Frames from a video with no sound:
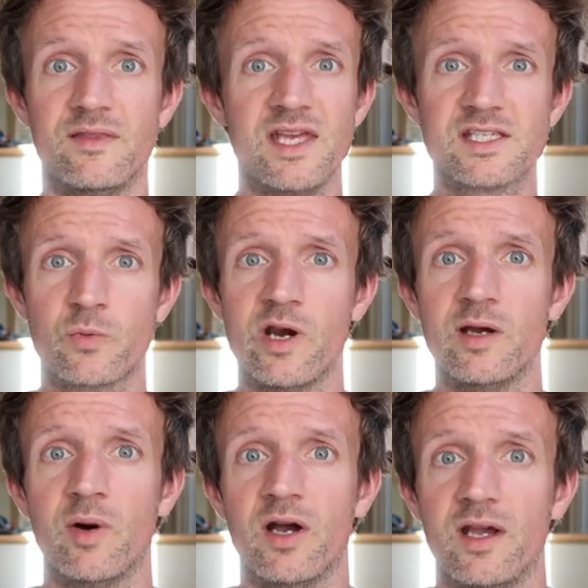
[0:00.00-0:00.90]
they
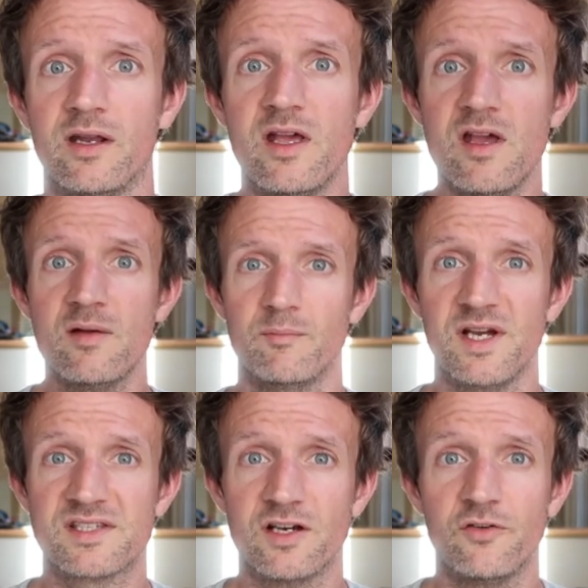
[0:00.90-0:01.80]
swear by it.
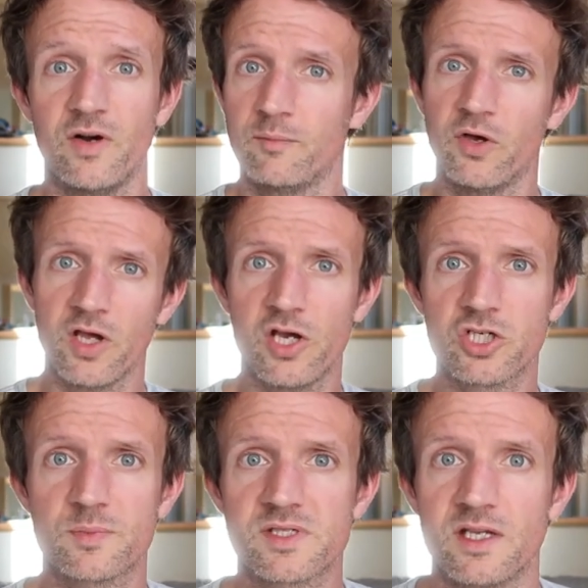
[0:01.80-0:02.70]
Myself, I'm not
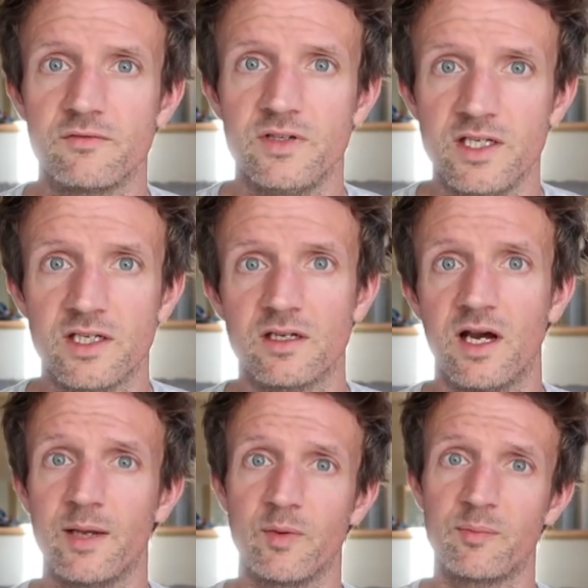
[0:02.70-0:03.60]
100% vegan,
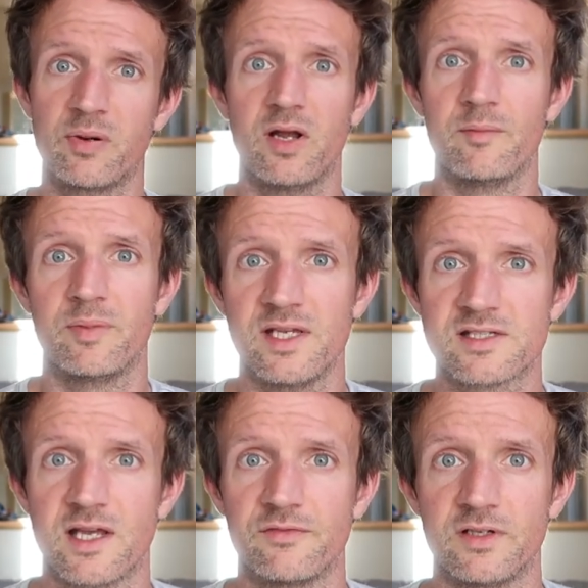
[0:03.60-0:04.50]
I'm a
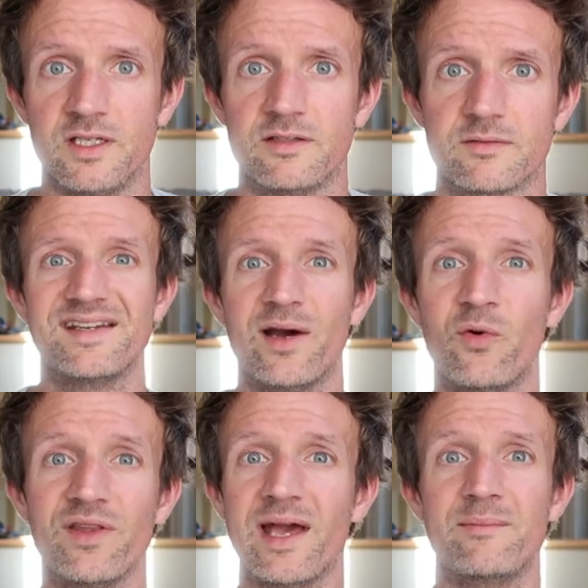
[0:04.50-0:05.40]
plant-based athlete. Now
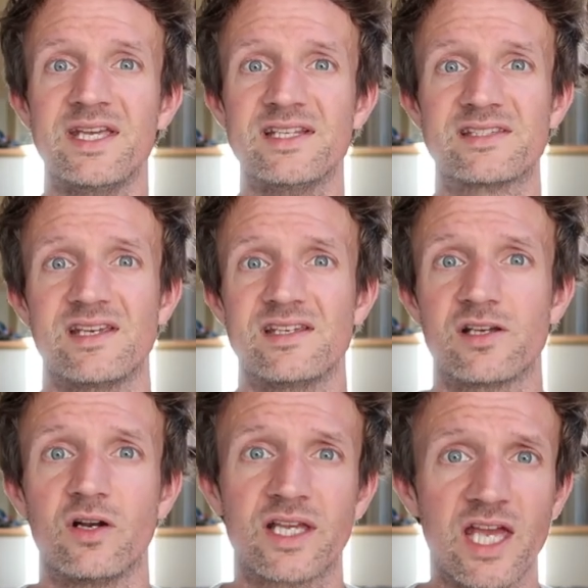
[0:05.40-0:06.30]
what that means is
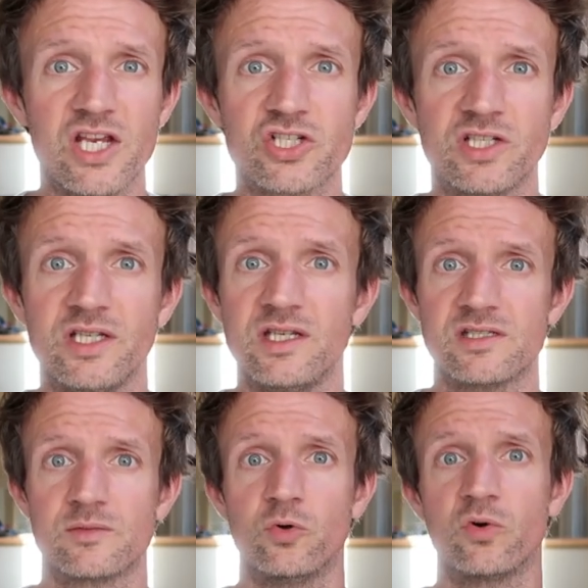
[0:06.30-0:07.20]
I'll occasionally eat
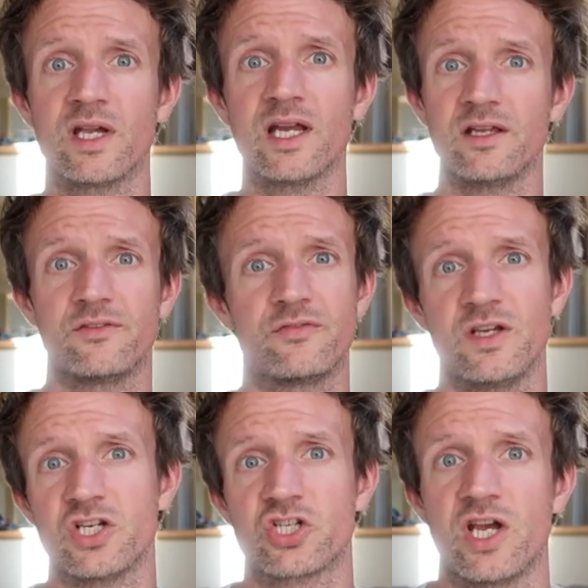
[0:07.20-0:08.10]
some organic
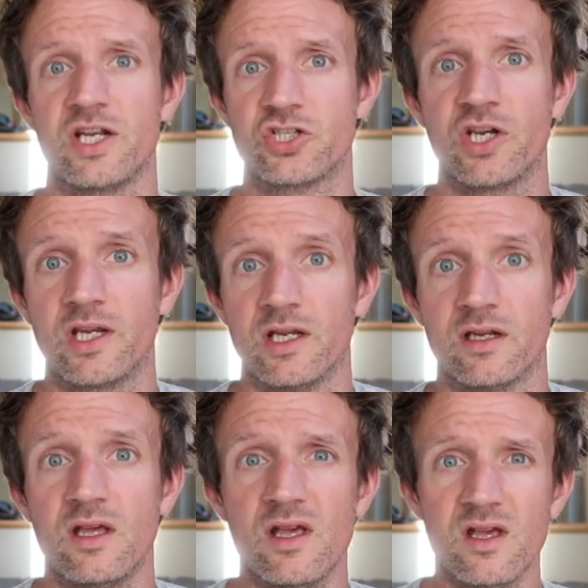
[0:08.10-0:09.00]
fish and
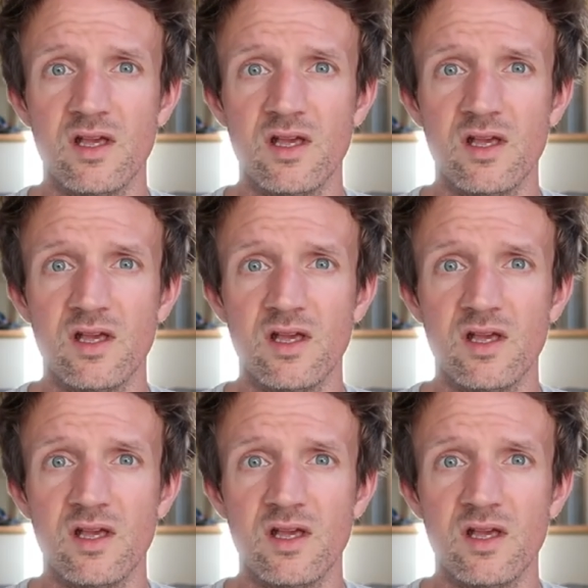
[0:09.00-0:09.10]
chicken,